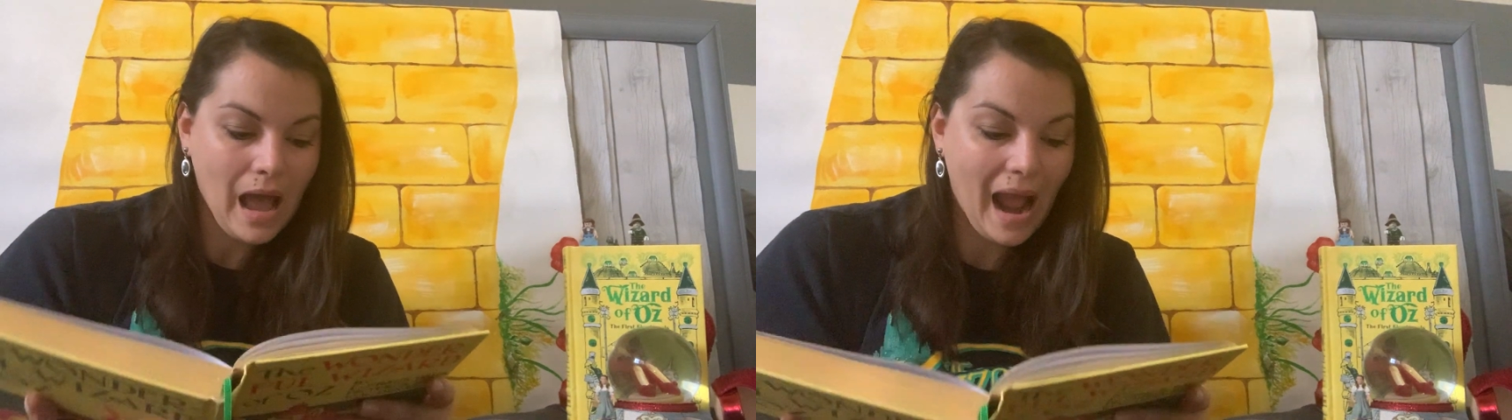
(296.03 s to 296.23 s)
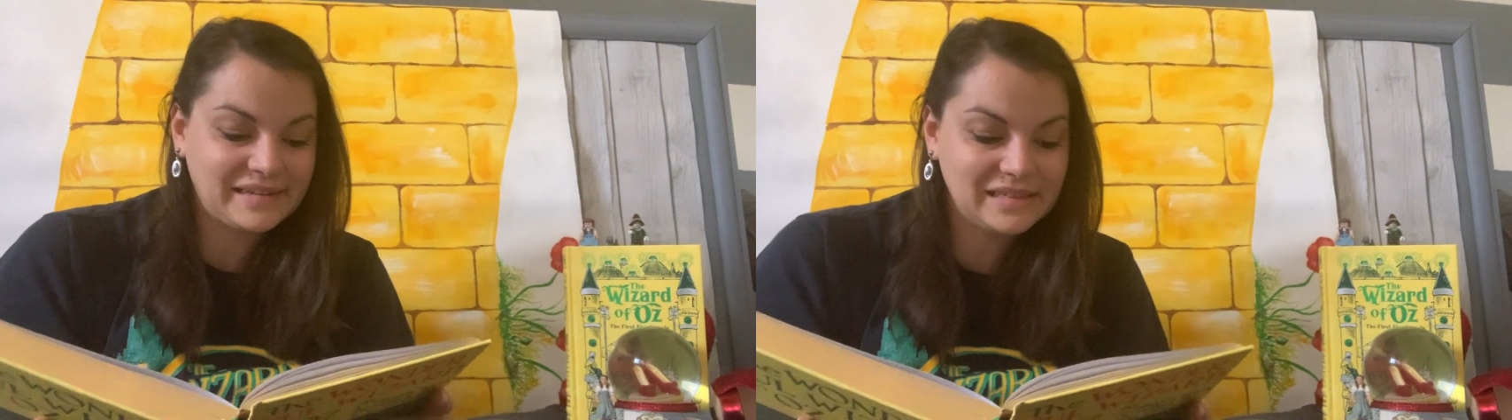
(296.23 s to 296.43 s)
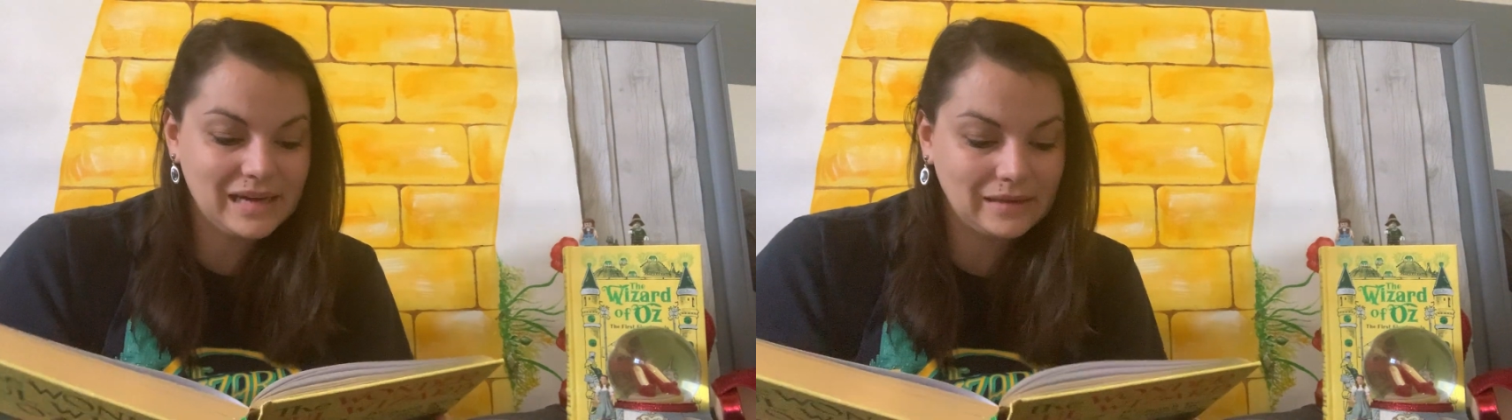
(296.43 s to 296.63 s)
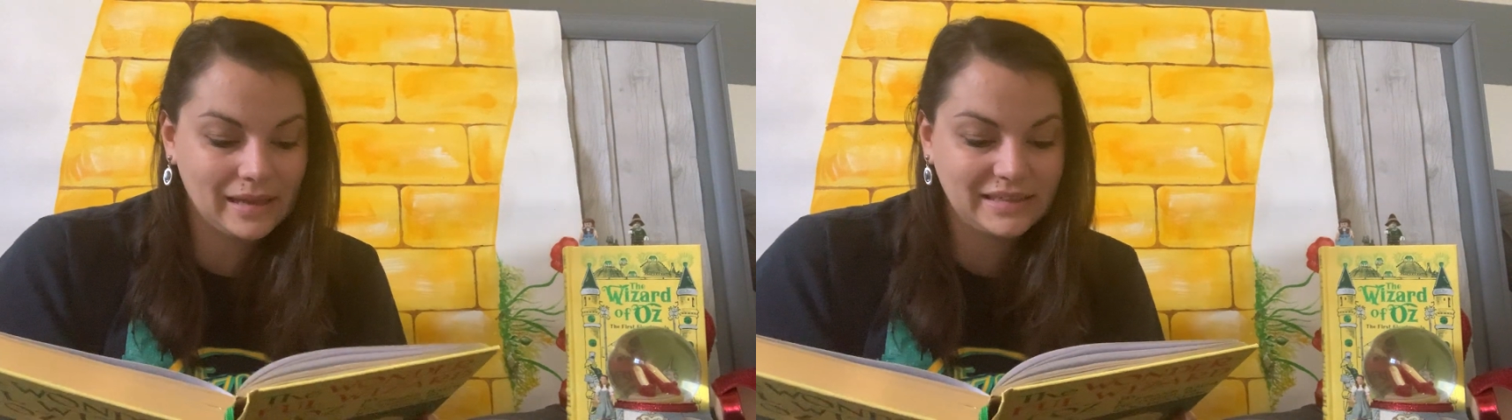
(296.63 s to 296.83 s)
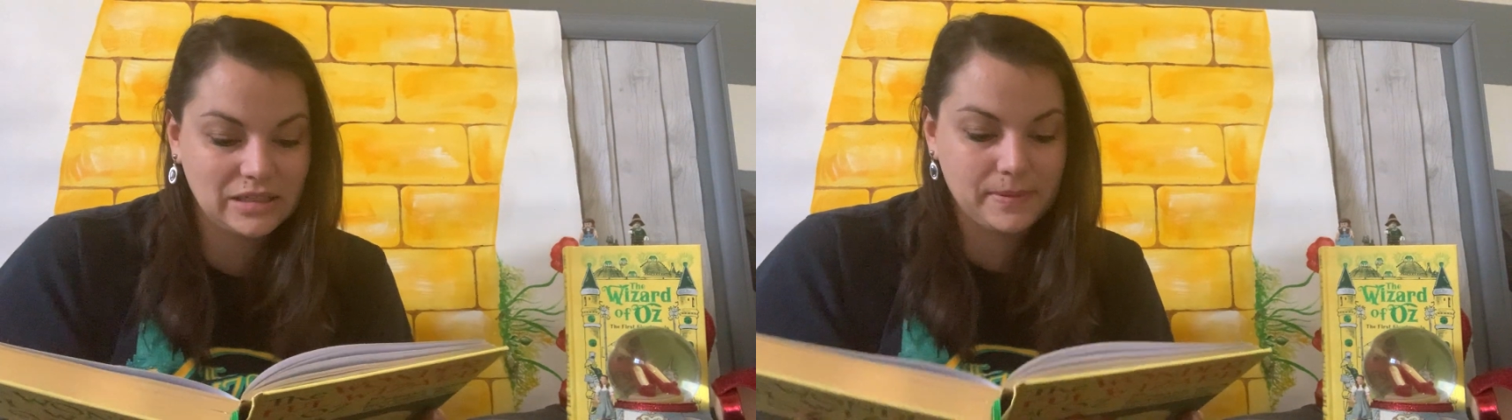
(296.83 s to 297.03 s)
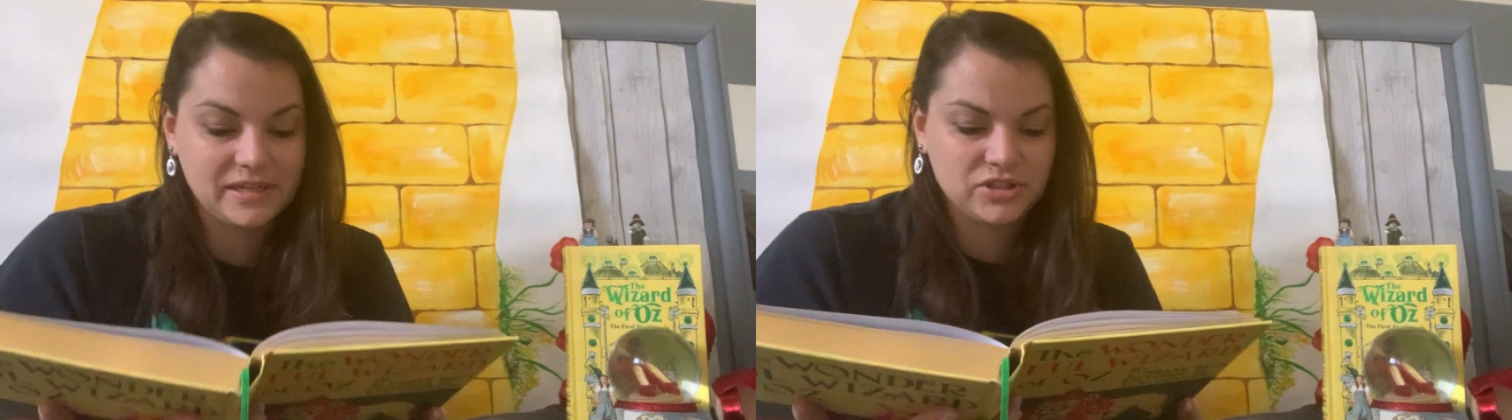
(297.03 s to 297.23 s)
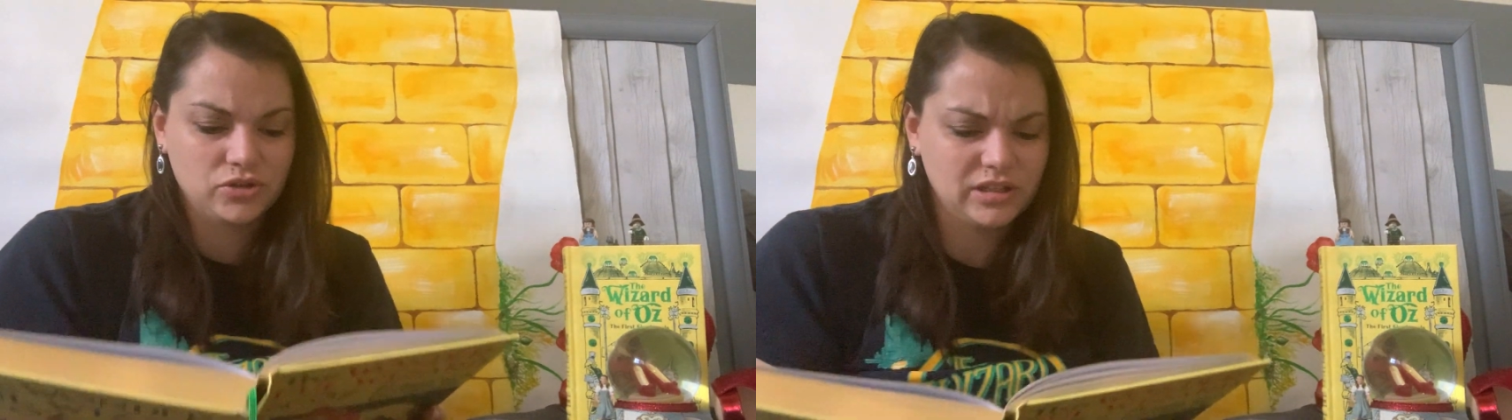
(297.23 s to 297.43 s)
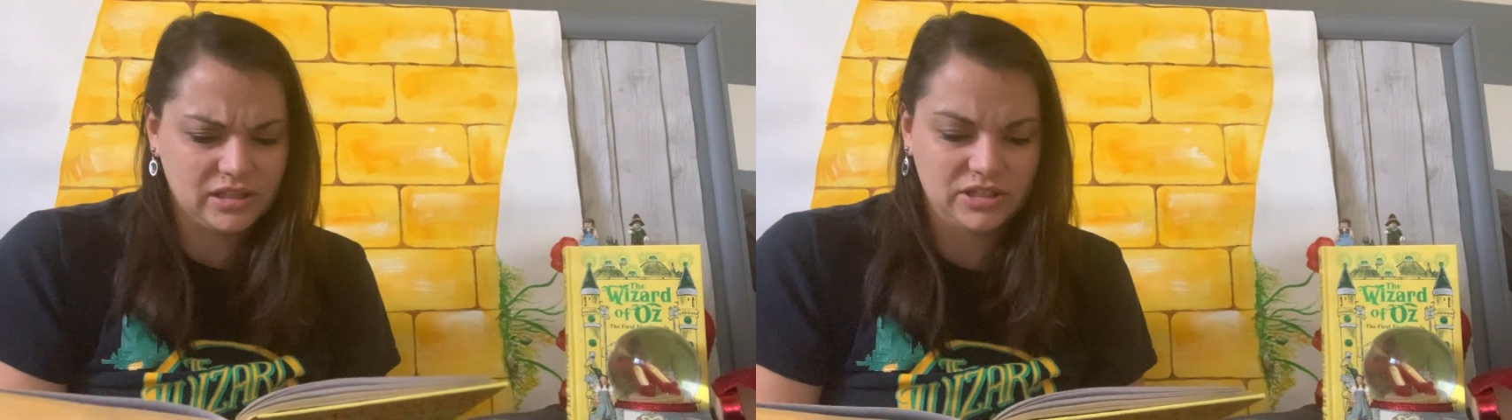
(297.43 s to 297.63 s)
I did not like to be
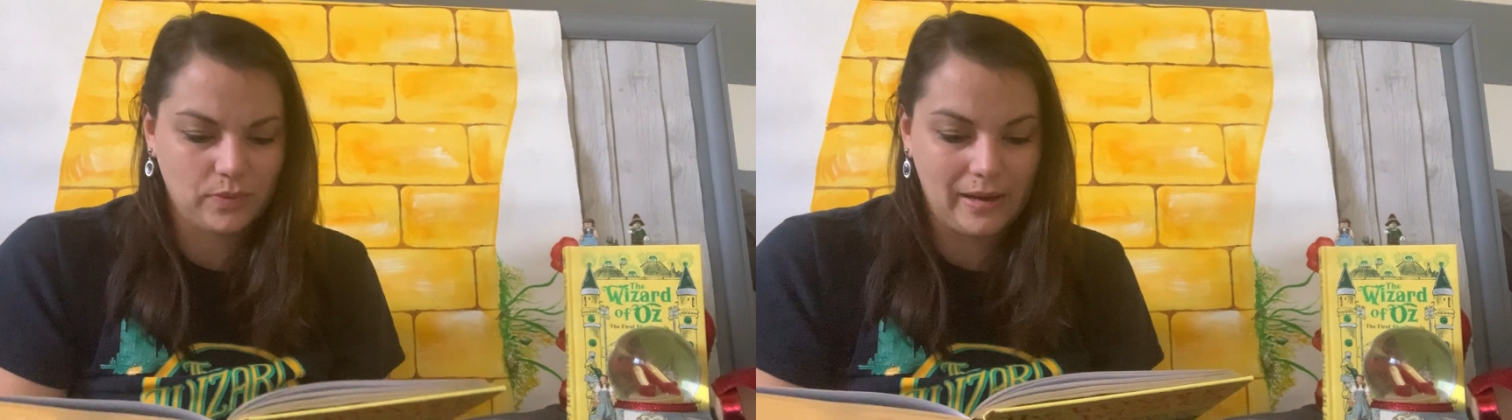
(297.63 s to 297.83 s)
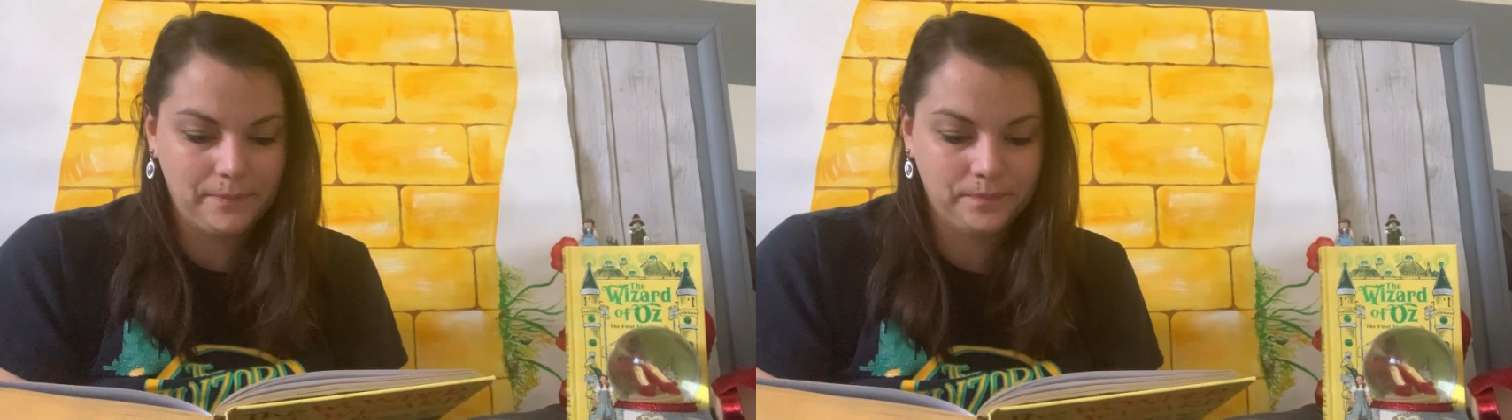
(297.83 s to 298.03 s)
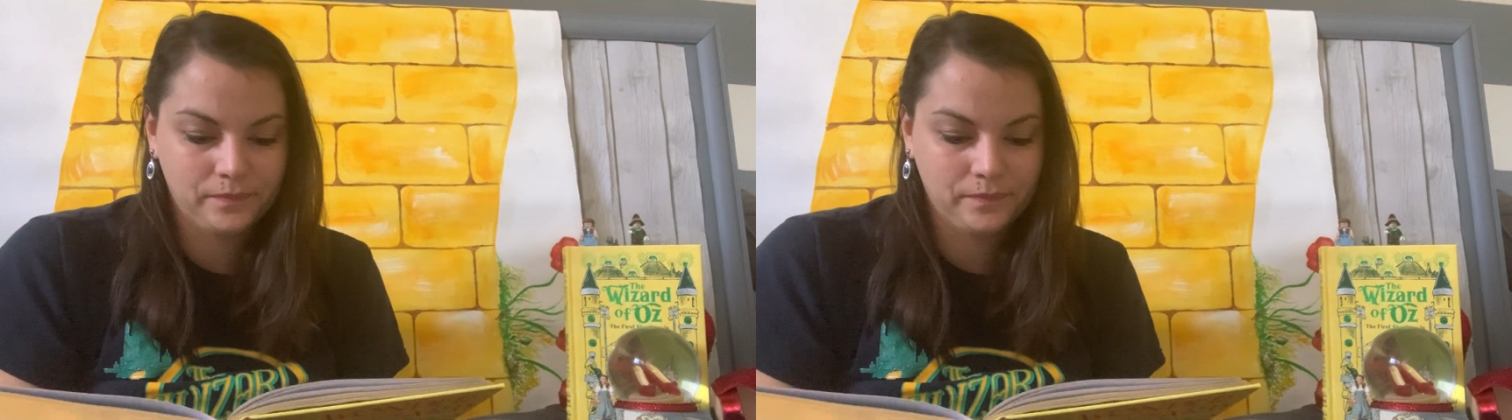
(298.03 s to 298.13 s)
deserted this way,